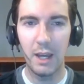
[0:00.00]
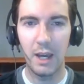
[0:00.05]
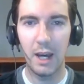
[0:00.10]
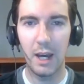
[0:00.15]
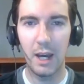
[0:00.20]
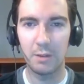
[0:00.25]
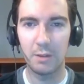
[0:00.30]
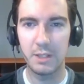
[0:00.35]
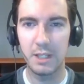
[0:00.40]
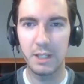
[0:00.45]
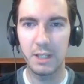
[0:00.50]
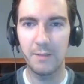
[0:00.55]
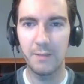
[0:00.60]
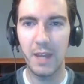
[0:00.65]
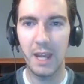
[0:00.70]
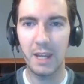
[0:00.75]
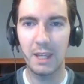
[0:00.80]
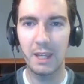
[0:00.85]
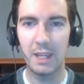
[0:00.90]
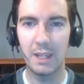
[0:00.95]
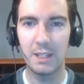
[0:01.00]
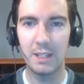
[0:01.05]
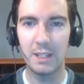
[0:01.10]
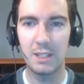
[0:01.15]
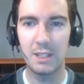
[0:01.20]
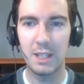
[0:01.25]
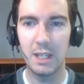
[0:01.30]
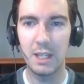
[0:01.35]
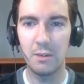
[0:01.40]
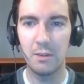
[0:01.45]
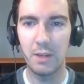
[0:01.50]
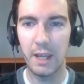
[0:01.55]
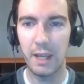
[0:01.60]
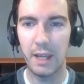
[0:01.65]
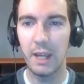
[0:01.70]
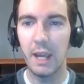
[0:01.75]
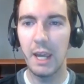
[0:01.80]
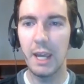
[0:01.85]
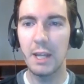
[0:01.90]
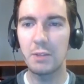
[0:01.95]
Uh, we'll see if that can continue
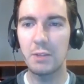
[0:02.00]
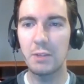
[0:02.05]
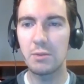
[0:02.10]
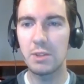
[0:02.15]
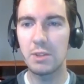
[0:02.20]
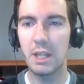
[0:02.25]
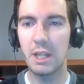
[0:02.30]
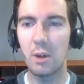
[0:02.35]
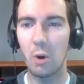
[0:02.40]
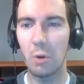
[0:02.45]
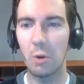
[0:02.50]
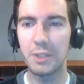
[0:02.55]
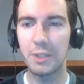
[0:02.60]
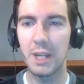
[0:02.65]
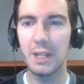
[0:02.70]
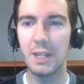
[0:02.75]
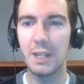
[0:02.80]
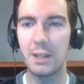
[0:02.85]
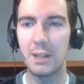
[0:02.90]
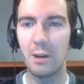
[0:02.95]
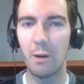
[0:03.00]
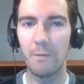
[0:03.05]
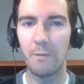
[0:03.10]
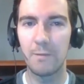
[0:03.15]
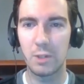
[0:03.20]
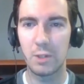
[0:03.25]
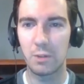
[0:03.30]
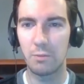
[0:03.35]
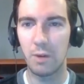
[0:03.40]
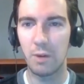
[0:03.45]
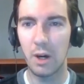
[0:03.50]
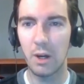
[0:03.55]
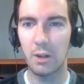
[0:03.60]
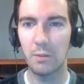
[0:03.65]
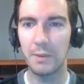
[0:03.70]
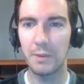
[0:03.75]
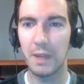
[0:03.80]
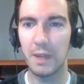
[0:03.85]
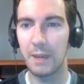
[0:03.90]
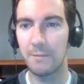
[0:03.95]
tonight. Interesting goaltending note for
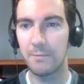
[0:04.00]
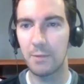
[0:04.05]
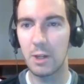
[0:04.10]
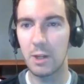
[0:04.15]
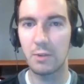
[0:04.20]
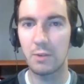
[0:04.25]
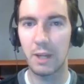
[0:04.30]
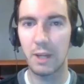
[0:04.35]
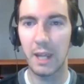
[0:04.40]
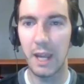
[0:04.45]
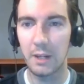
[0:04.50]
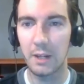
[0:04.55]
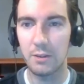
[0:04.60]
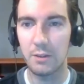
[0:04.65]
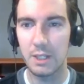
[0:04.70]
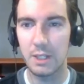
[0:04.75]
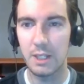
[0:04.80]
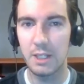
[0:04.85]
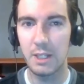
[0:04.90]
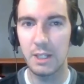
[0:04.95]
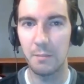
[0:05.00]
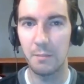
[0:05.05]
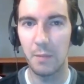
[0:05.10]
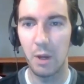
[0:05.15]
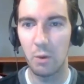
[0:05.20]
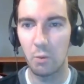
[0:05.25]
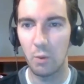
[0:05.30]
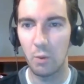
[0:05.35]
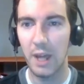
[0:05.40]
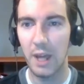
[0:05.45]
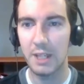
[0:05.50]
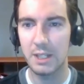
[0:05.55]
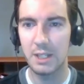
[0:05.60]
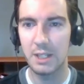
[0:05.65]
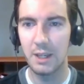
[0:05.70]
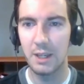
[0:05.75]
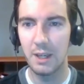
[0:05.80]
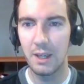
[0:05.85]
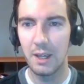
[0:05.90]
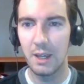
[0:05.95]
Toronto. They gave Frederick Anderson some
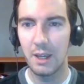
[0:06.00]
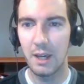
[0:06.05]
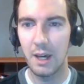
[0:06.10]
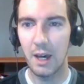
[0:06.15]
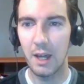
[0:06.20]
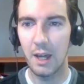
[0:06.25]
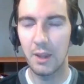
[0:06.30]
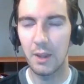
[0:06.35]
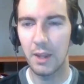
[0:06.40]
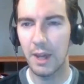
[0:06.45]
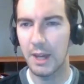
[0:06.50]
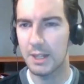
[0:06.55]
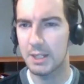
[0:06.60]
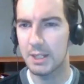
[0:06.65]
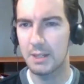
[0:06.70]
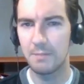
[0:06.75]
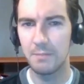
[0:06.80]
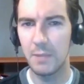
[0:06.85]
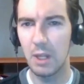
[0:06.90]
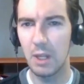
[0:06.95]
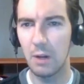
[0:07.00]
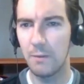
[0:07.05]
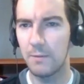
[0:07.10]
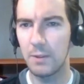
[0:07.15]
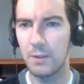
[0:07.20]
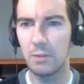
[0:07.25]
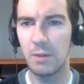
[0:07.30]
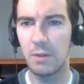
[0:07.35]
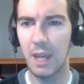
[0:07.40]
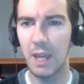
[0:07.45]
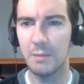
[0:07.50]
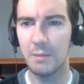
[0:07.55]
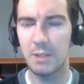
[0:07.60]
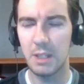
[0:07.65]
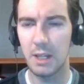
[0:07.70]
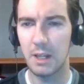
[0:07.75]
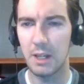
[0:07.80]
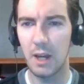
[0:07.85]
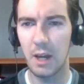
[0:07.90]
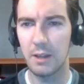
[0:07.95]
rest uh, the last you know few games.
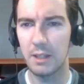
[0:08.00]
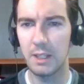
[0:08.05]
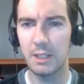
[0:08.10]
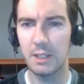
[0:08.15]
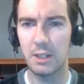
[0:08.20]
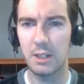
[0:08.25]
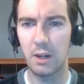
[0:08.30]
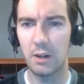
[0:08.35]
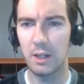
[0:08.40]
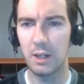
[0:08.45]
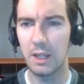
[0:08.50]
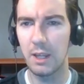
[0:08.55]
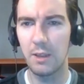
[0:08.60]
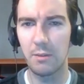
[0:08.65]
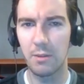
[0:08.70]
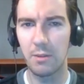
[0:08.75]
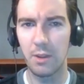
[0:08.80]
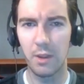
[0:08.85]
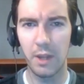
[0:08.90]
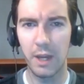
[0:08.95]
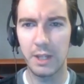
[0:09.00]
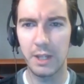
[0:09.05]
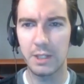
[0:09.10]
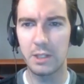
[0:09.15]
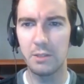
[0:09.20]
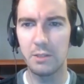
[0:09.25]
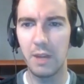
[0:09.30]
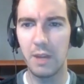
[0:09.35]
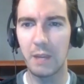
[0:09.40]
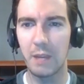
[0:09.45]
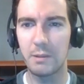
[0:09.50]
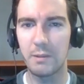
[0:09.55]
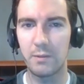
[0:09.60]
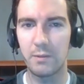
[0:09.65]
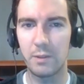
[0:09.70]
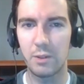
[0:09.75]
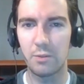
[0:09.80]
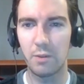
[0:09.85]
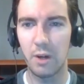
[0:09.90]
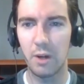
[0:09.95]
He did not start either of the last two games
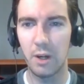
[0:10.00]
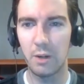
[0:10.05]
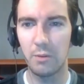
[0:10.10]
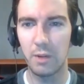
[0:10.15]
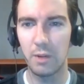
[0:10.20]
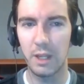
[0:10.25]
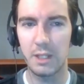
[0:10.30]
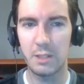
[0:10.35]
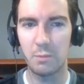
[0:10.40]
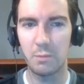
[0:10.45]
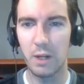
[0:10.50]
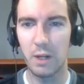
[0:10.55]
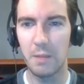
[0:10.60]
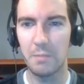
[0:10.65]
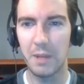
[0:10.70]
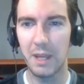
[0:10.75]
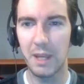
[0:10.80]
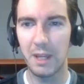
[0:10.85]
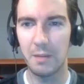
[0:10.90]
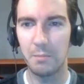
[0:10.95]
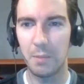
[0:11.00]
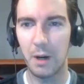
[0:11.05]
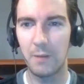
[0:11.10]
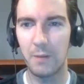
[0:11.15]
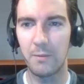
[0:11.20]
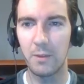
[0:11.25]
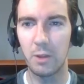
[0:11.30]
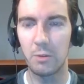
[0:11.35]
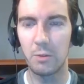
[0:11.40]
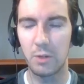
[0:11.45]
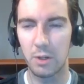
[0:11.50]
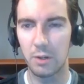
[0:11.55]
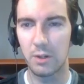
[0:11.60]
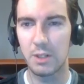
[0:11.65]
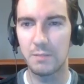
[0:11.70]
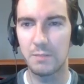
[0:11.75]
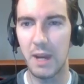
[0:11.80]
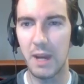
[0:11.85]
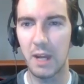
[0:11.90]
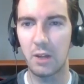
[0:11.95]
for Toronto against Winnipeg and Buffalo.
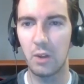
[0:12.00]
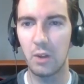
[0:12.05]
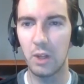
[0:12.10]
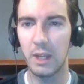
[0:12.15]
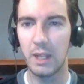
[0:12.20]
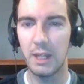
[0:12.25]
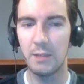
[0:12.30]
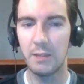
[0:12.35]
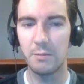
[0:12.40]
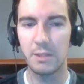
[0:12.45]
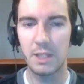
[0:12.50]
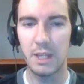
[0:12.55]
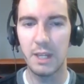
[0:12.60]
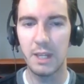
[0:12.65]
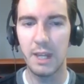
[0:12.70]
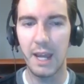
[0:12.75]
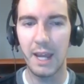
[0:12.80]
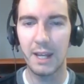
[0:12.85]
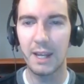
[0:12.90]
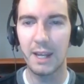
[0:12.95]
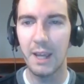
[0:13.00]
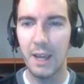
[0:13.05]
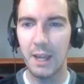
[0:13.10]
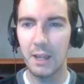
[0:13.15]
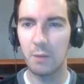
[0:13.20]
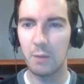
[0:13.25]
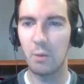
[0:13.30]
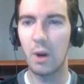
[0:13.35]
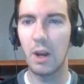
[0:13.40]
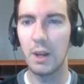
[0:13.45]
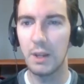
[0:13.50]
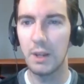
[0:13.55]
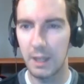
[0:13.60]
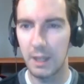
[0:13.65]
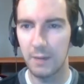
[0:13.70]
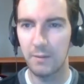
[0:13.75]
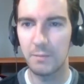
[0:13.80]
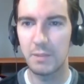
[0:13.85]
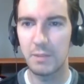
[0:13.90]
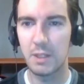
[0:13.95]
Curtis McElhinney was in net. They wanted
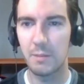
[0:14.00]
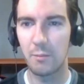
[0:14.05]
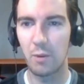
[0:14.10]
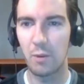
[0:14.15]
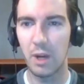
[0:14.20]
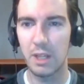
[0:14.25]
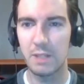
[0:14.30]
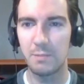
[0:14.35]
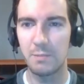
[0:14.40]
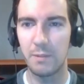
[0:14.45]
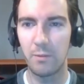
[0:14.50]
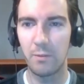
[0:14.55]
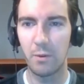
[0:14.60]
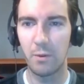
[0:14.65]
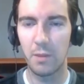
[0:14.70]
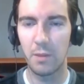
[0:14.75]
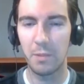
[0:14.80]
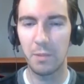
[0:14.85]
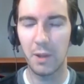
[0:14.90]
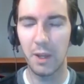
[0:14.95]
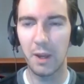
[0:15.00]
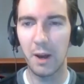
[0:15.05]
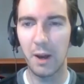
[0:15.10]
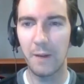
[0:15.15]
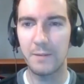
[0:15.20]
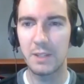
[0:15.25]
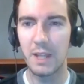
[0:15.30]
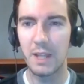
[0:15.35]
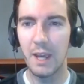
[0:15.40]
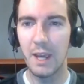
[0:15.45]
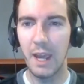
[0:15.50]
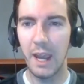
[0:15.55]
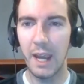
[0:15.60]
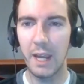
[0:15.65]
to give him some rest before the playoffs.